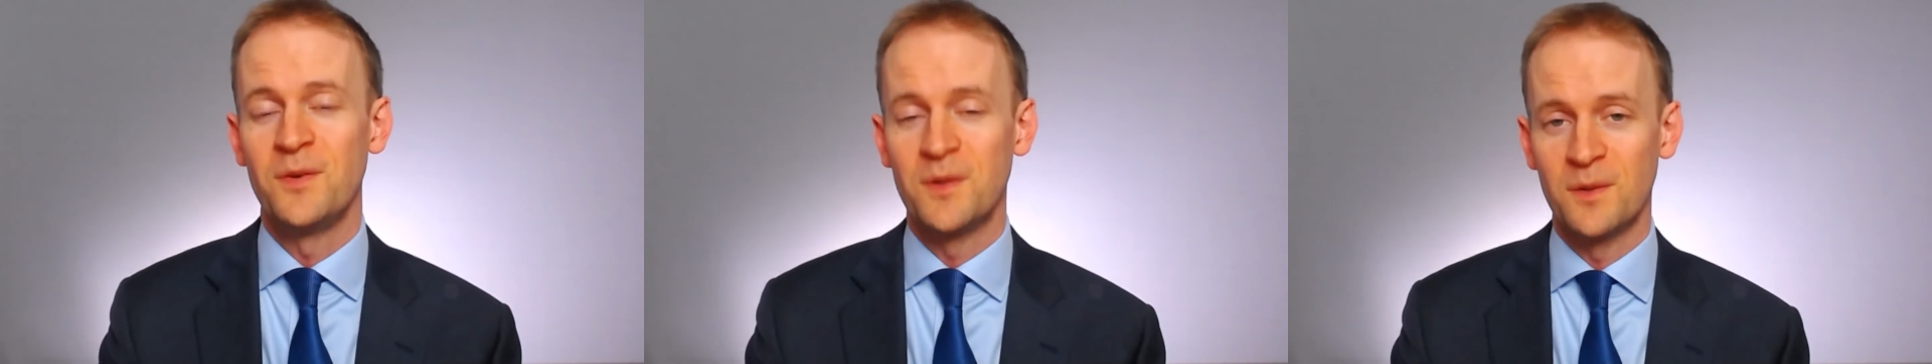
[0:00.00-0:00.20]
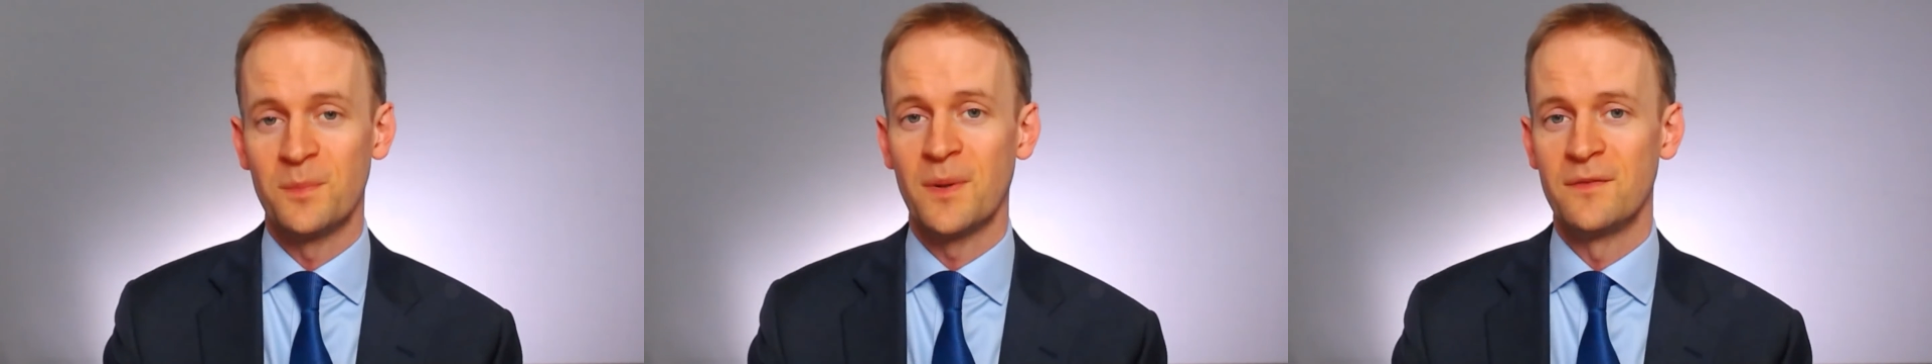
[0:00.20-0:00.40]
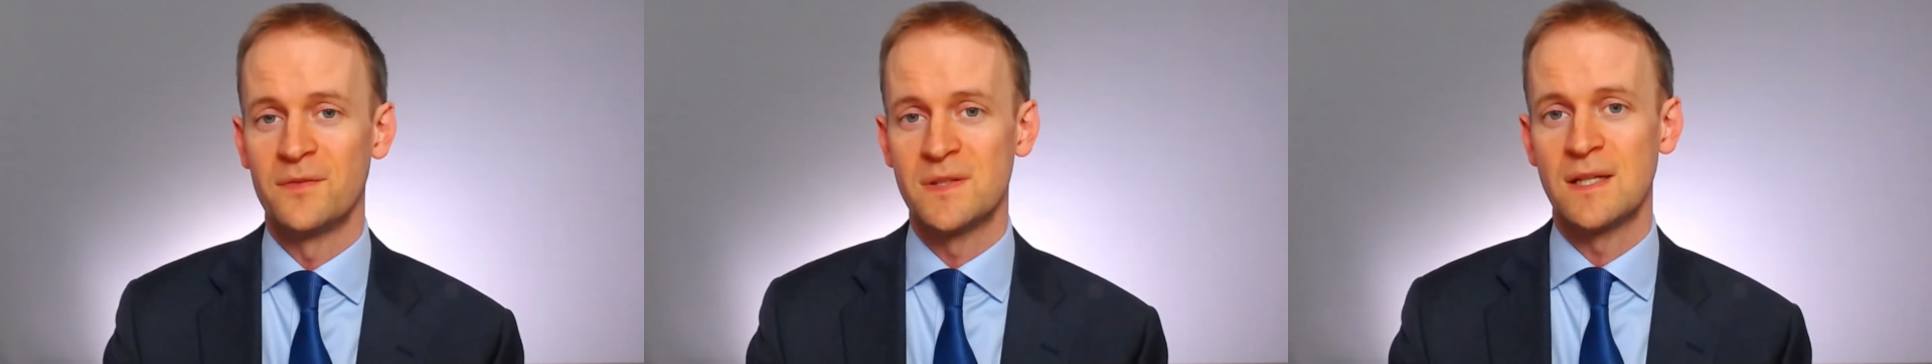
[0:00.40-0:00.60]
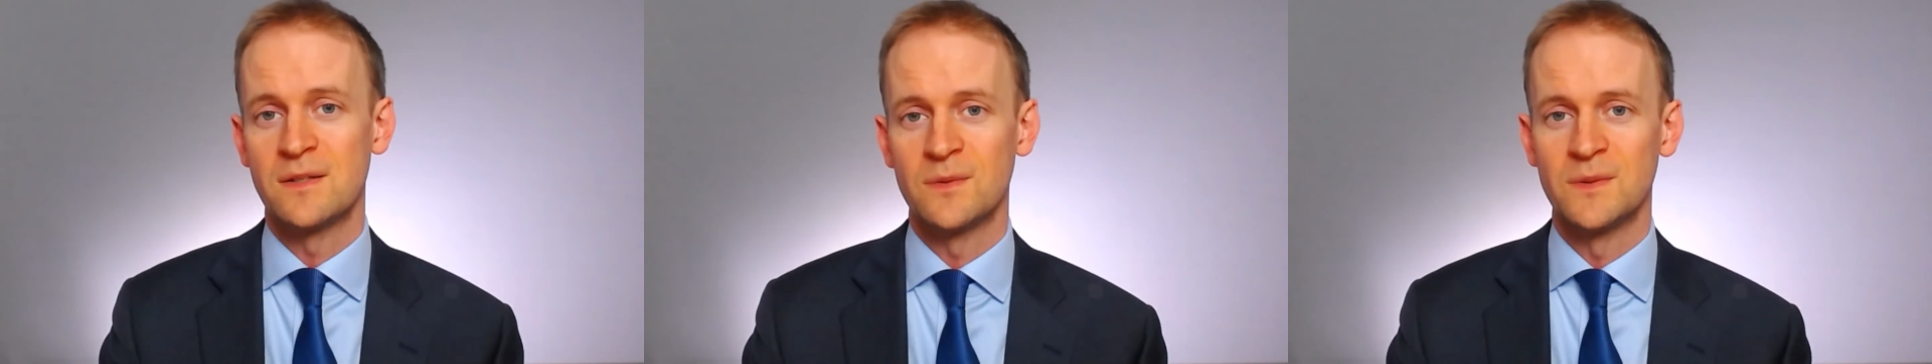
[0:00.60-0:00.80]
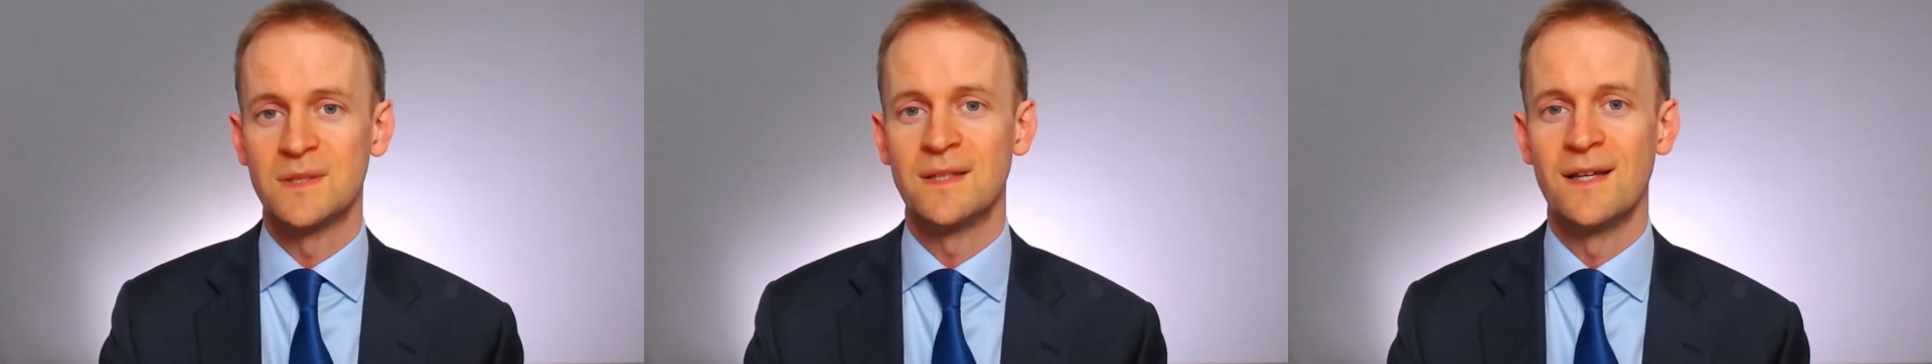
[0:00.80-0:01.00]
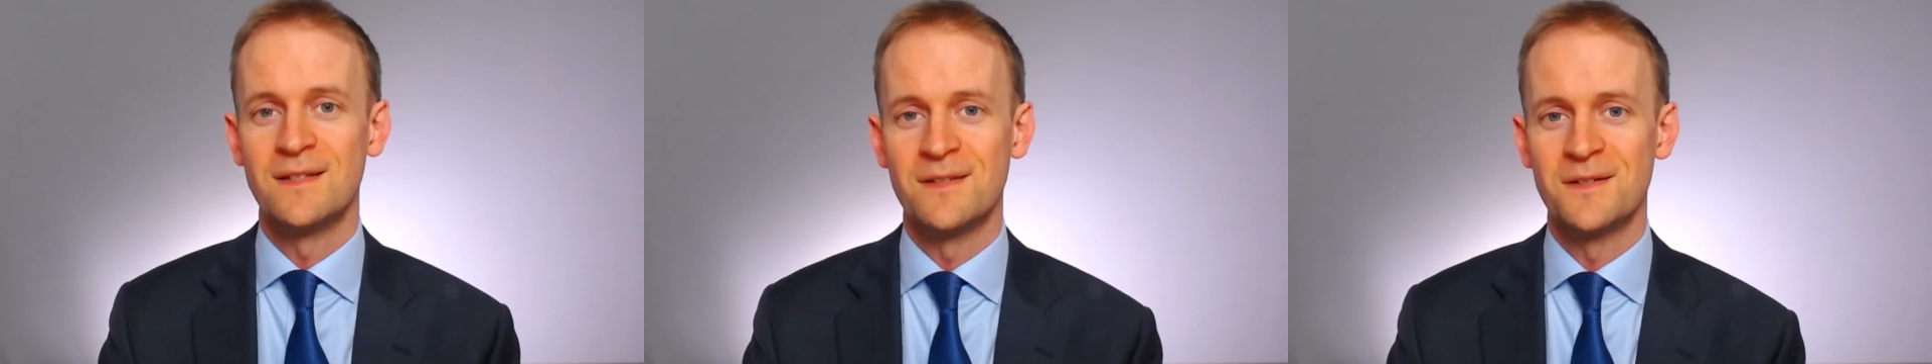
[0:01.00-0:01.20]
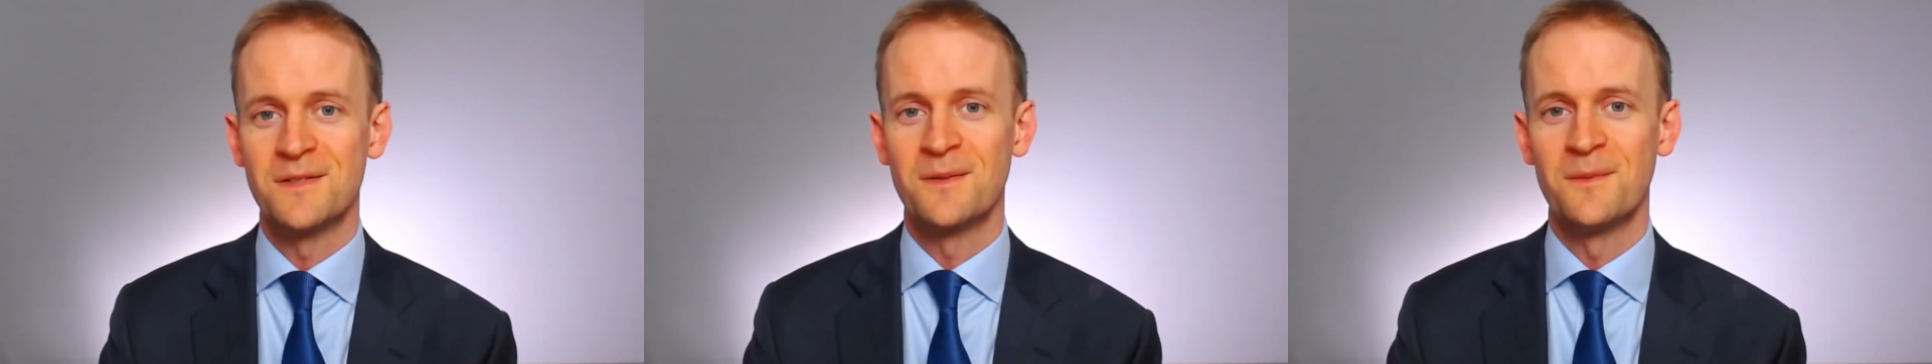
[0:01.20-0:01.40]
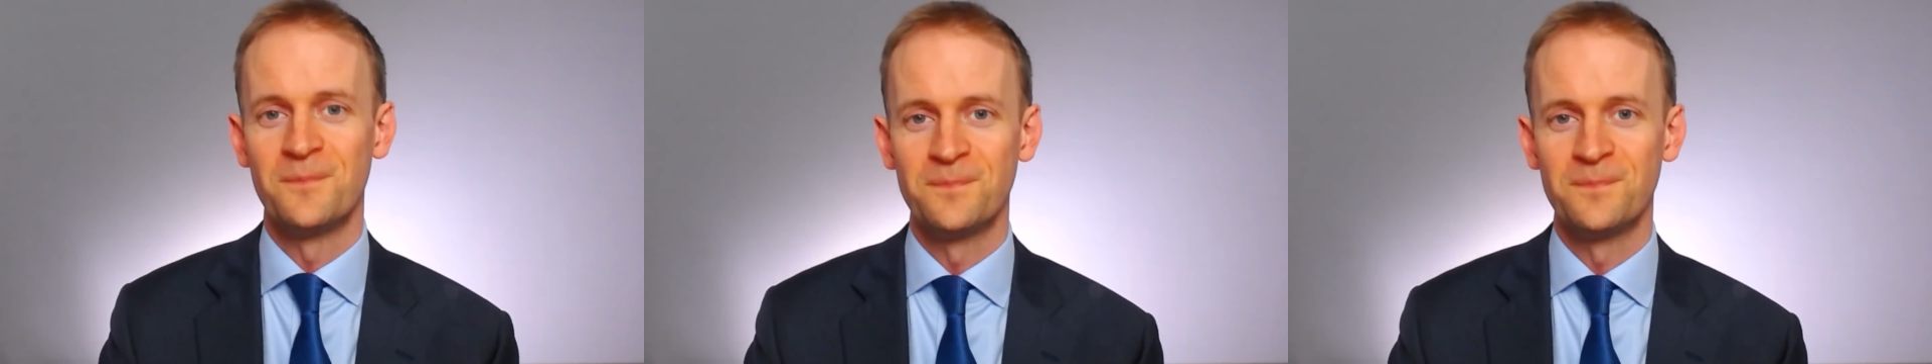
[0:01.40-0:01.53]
can apply for settled status.